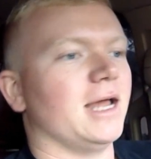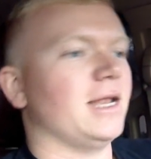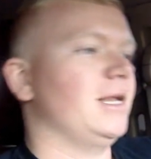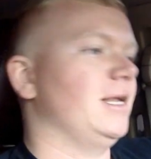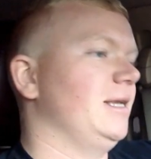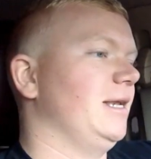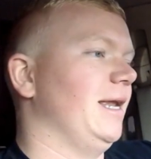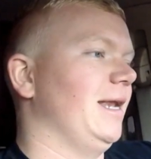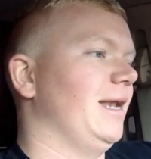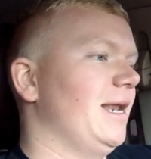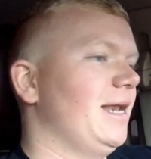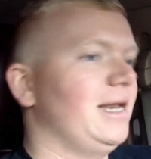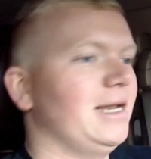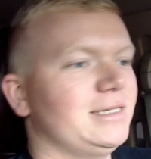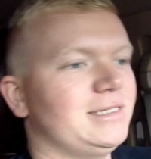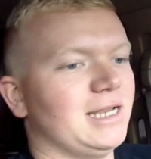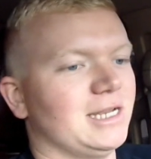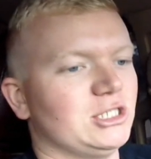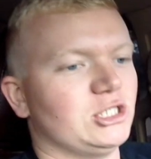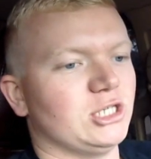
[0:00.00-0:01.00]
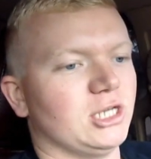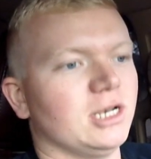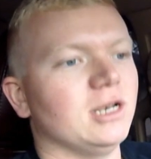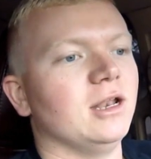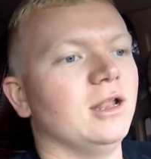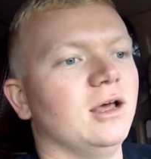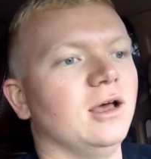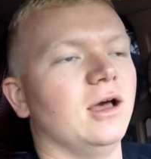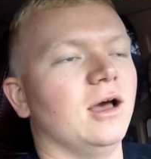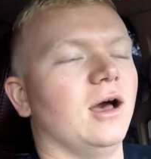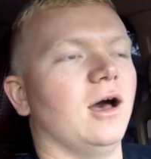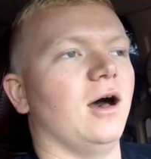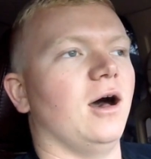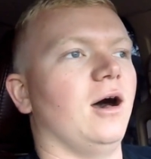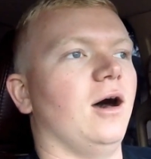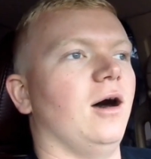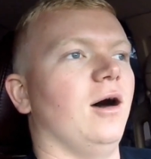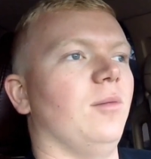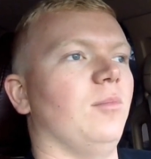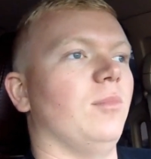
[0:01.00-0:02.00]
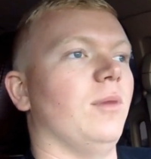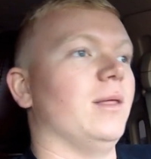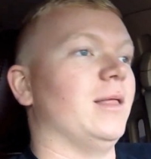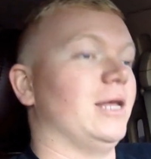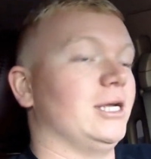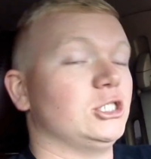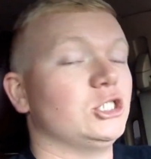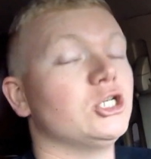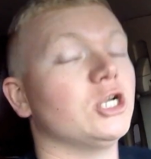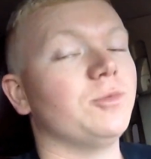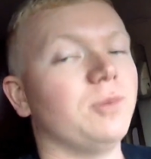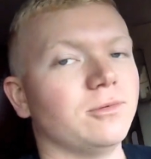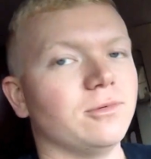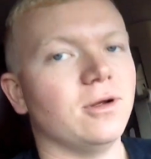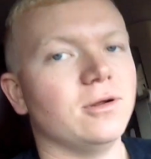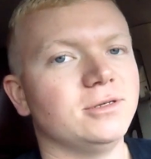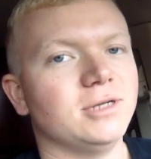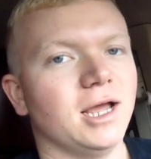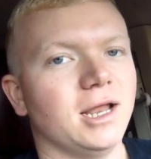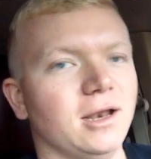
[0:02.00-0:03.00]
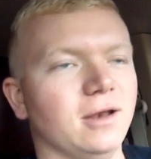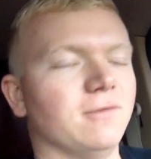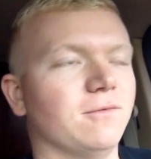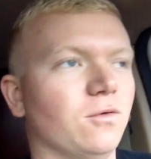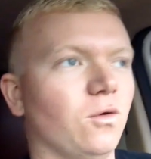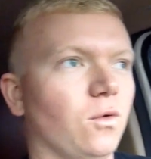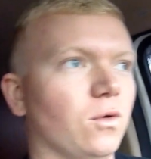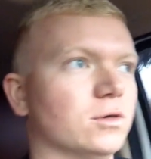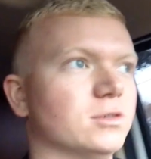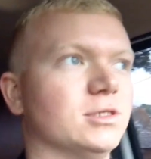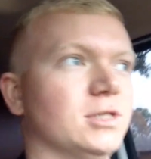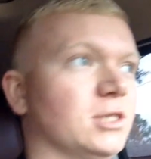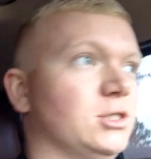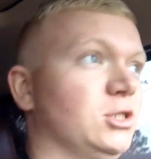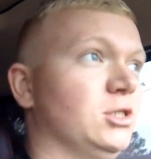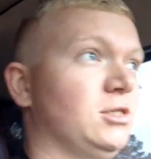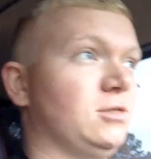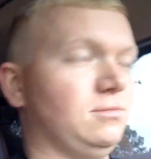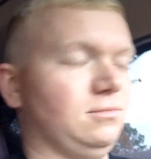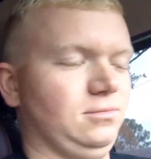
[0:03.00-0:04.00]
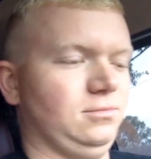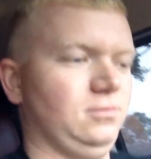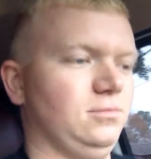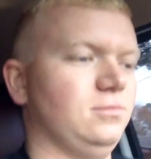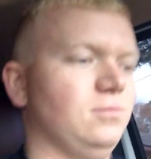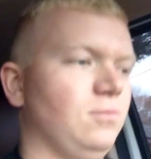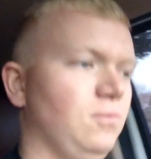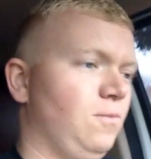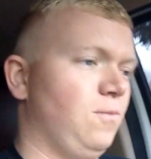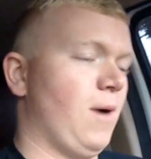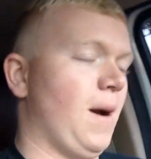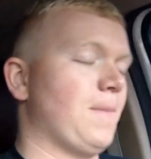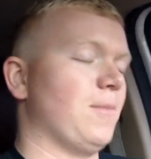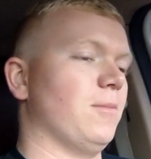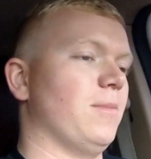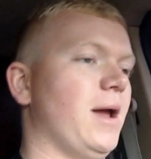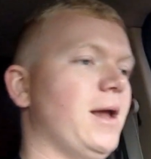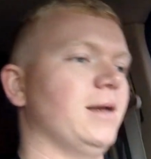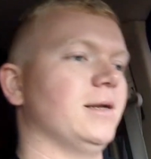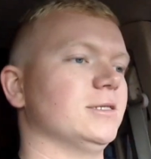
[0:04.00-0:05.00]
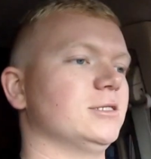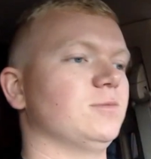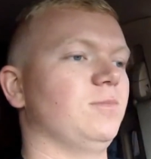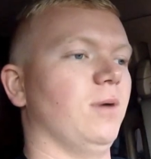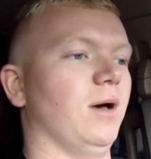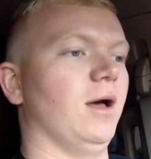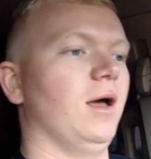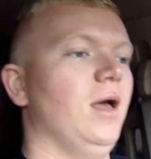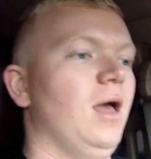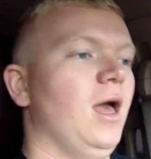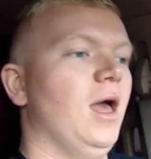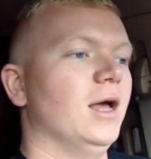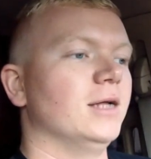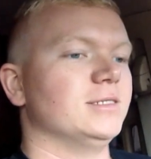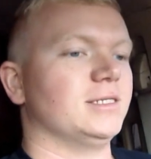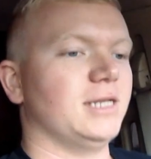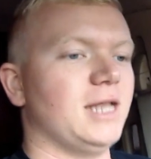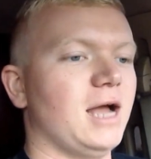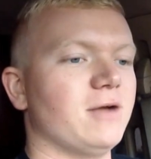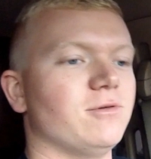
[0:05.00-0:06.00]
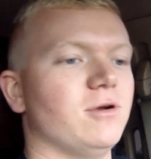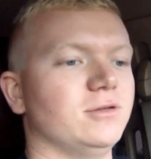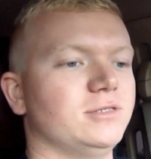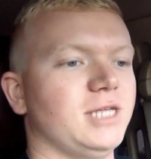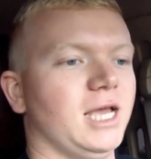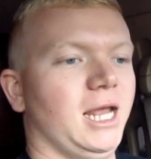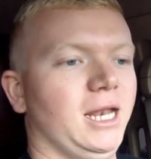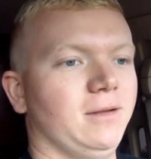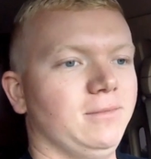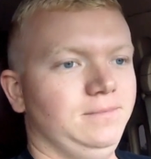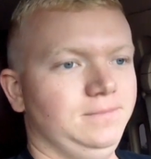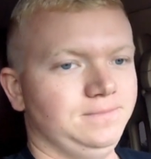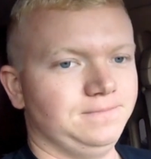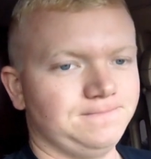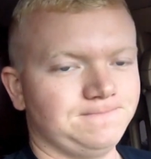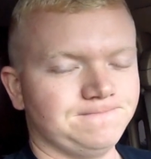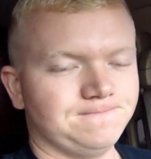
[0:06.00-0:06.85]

They didn't need any attention. They should have been rotated, of course, that's just proper maintenance, but did not rotate them.